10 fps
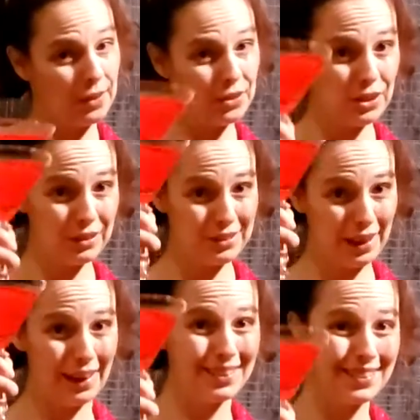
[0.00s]
Cheers,
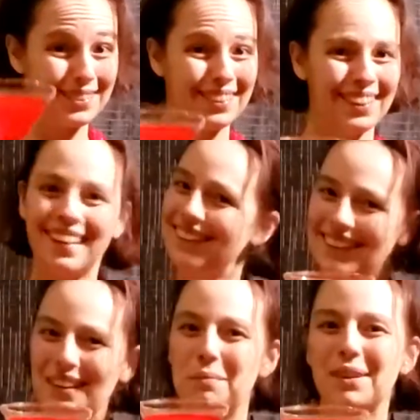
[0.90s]
guys.
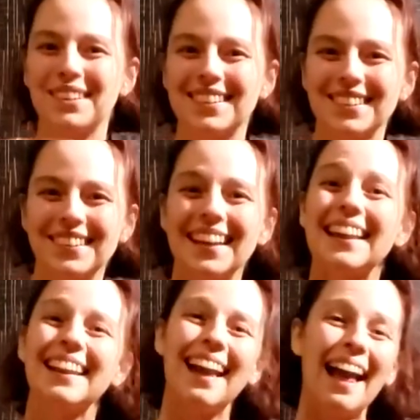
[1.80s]
Hope you enjoy it.
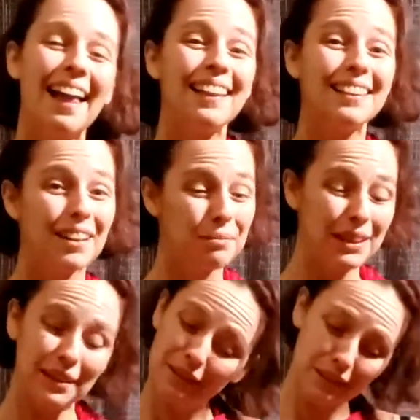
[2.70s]
Let me
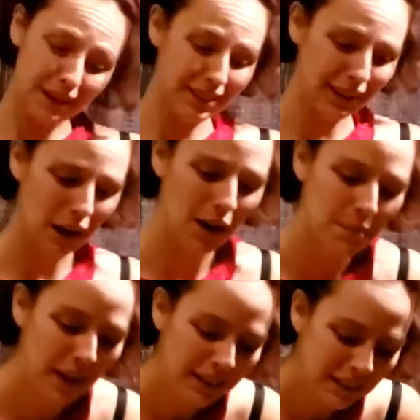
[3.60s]
know in the
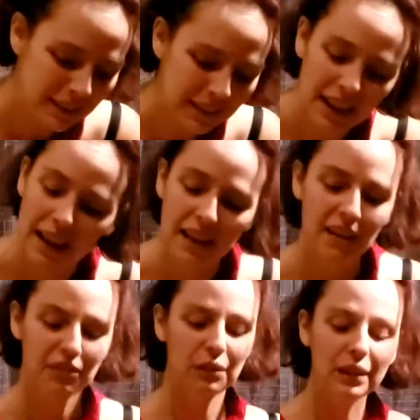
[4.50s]
comments
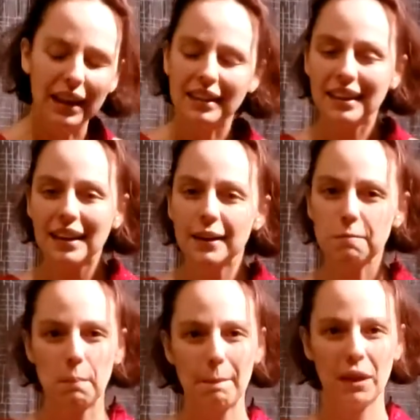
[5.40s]
if you like it,
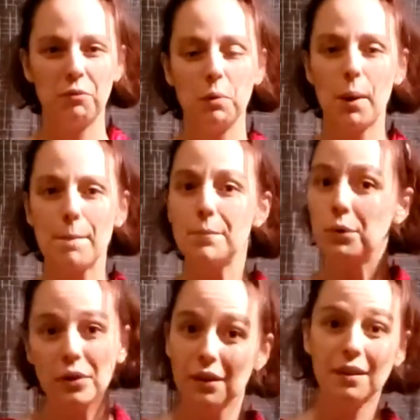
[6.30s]
if you want
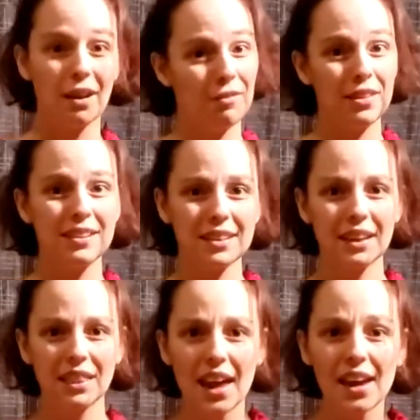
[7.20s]
more of things like
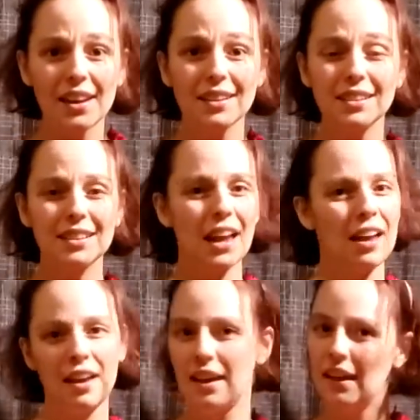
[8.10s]
this,
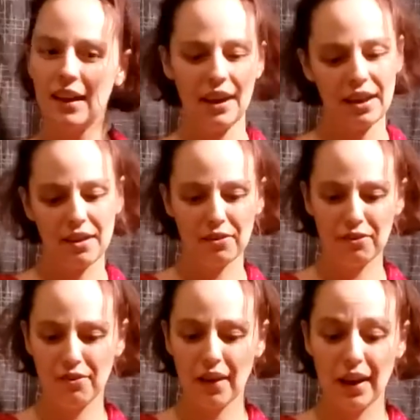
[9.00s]
if,
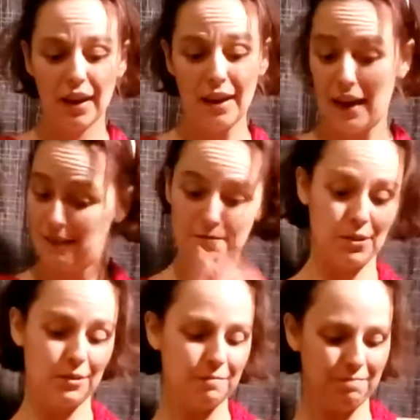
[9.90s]
I
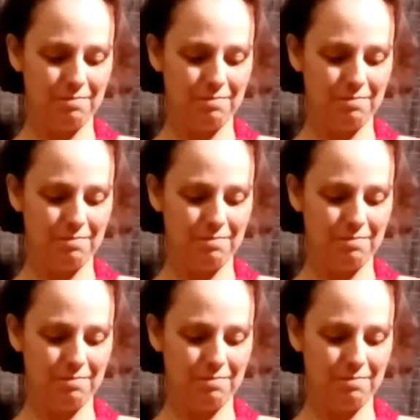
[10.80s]
don't know,